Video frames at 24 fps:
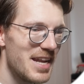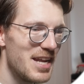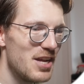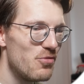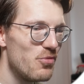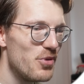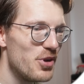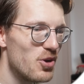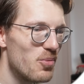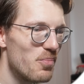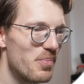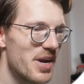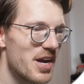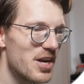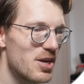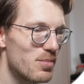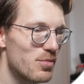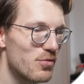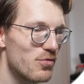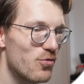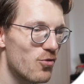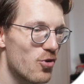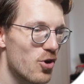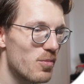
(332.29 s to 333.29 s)
And if we compare the
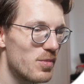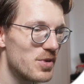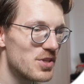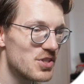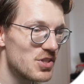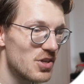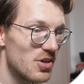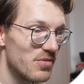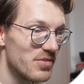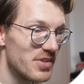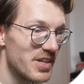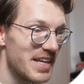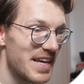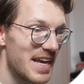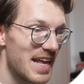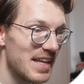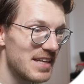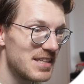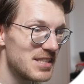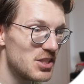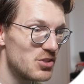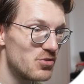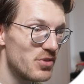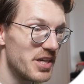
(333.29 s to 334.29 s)
performance of the
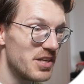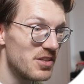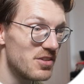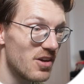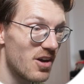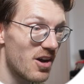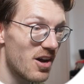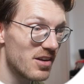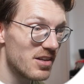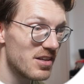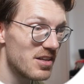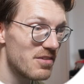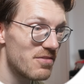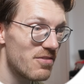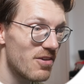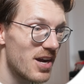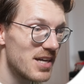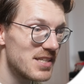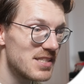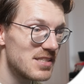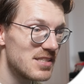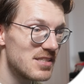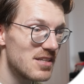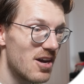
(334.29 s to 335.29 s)
Galaxy Ring to other
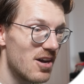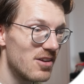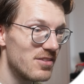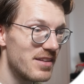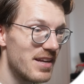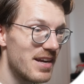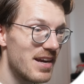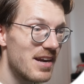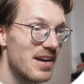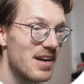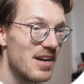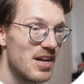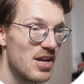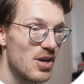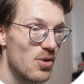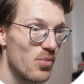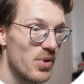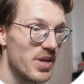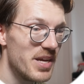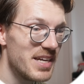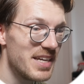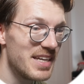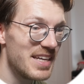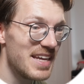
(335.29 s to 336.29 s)
devices out there,
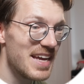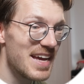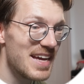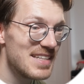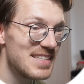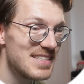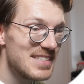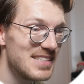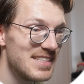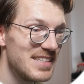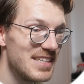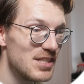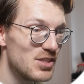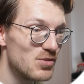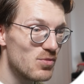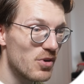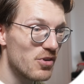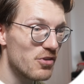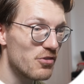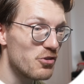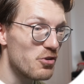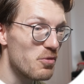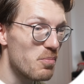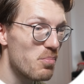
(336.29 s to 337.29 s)
we again see it's
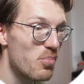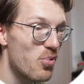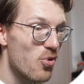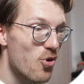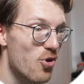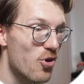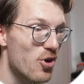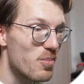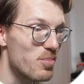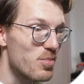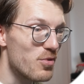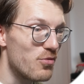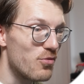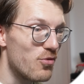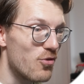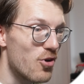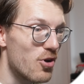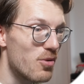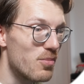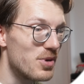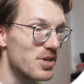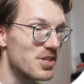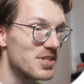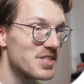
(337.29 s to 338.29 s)
one of the poorer
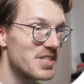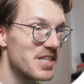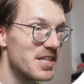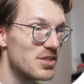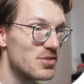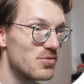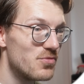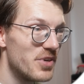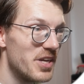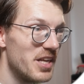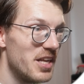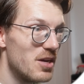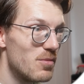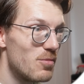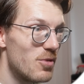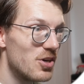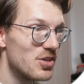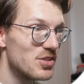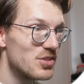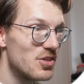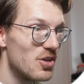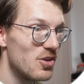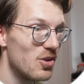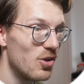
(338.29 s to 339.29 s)
performers. It's really
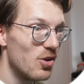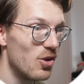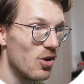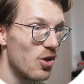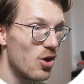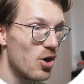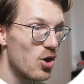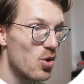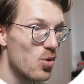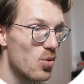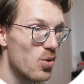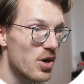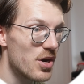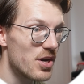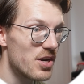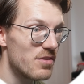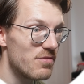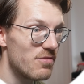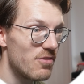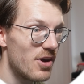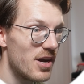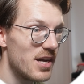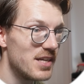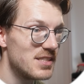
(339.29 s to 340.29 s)
amongst the lower
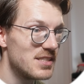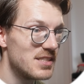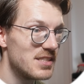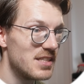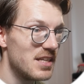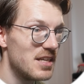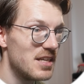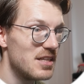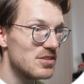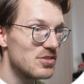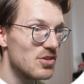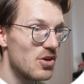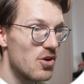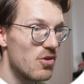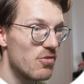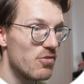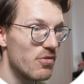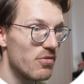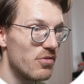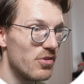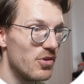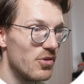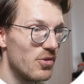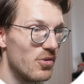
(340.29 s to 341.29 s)
devices in this
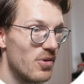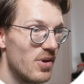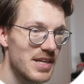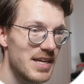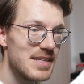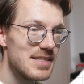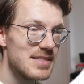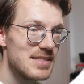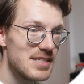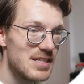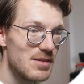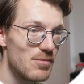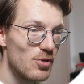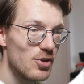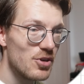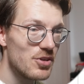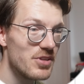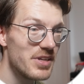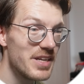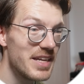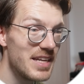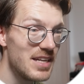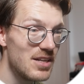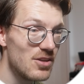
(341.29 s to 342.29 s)
overview. And similar
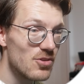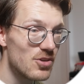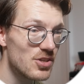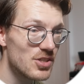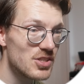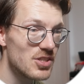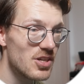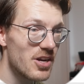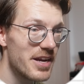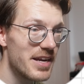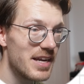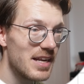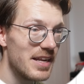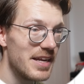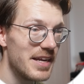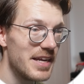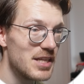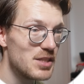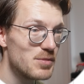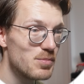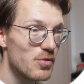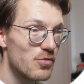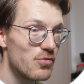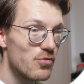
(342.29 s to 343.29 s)
to indoor cycling,
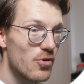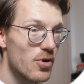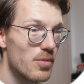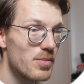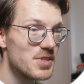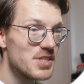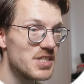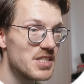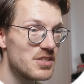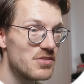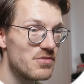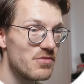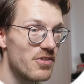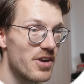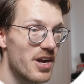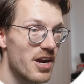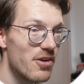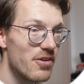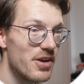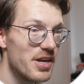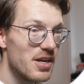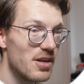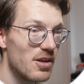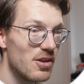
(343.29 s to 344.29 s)
its performance is
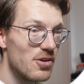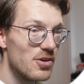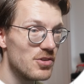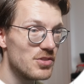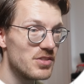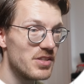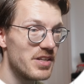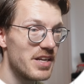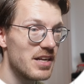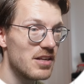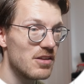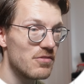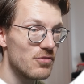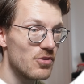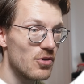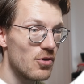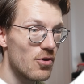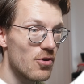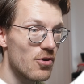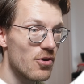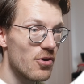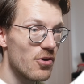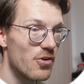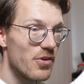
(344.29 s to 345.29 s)
very close to that of the
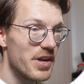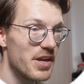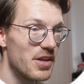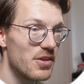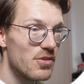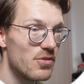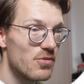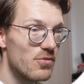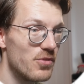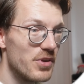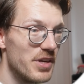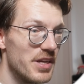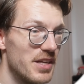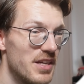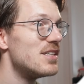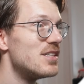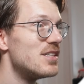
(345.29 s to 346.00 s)
Oura Ring 3.